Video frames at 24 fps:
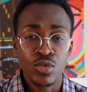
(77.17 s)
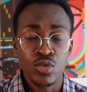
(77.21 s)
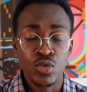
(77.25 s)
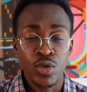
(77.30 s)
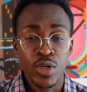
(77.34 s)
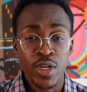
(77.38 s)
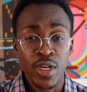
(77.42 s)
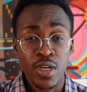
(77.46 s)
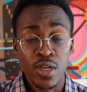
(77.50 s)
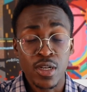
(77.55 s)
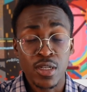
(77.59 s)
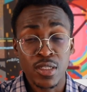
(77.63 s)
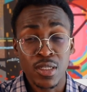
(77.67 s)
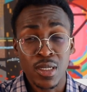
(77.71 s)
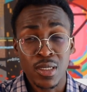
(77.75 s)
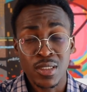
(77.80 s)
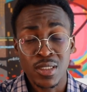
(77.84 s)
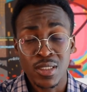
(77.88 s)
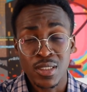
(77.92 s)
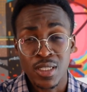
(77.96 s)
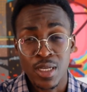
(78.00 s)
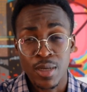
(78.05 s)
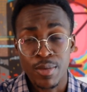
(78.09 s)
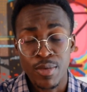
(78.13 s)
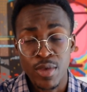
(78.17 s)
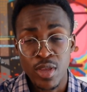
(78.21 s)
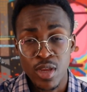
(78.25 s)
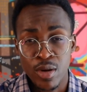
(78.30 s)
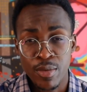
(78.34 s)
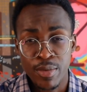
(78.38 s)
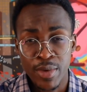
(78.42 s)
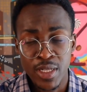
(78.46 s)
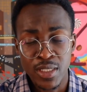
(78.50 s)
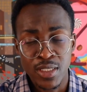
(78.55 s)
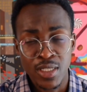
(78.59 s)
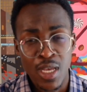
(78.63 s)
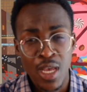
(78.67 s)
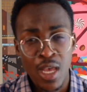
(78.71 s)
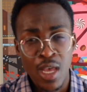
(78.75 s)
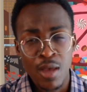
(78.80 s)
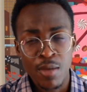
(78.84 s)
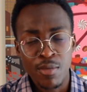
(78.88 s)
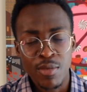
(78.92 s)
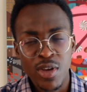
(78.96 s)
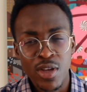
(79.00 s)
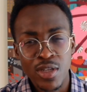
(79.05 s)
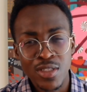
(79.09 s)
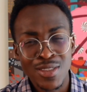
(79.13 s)
to air conduction type earbuds,
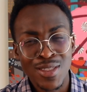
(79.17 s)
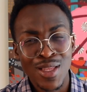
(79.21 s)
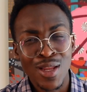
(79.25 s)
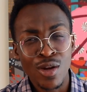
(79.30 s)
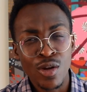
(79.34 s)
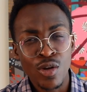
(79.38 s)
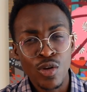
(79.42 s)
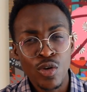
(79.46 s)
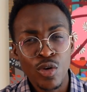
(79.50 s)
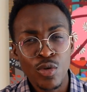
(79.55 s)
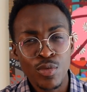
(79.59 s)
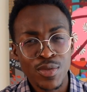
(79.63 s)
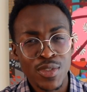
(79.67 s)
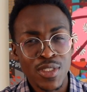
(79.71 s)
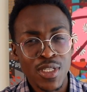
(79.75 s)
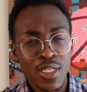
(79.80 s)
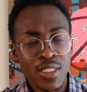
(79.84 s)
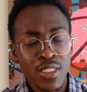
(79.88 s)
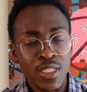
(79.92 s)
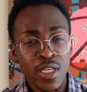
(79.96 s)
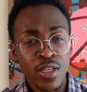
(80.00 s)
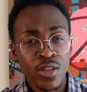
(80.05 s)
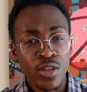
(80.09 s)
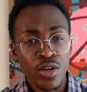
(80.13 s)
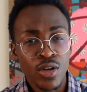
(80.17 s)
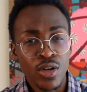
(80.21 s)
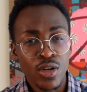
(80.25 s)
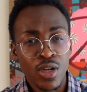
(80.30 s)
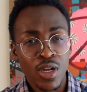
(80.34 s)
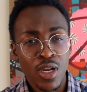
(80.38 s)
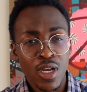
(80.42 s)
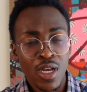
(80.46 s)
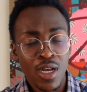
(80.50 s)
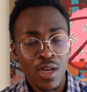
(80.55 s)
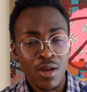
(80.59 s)
because the loops just either